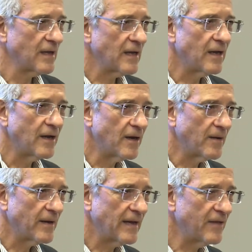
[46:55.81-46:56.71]
Uh,
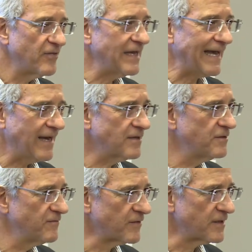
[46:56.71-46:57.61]
and they
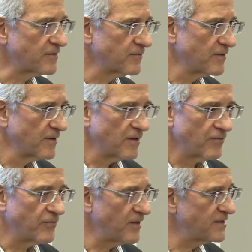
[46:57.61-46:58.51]
activate
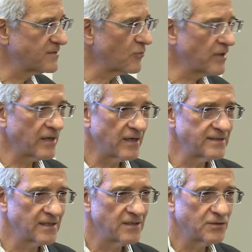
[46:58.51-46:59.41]
these
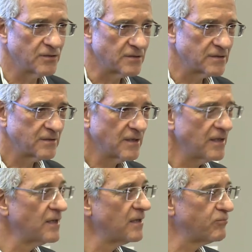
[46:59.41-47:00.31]
organizations
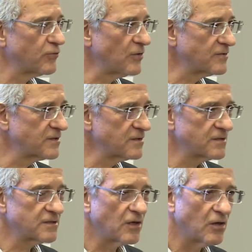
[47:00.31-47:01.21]
in a
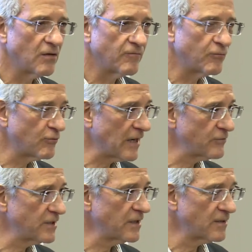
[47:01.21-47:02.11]
process of
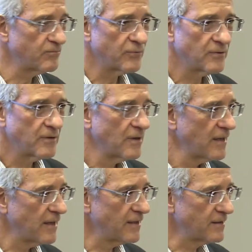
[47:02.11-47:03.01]
rounding up
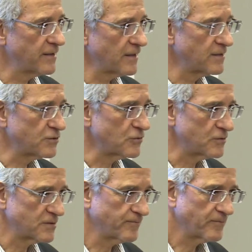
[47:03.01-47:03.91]
and killing
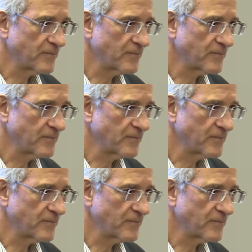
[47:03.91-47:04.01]
Jews.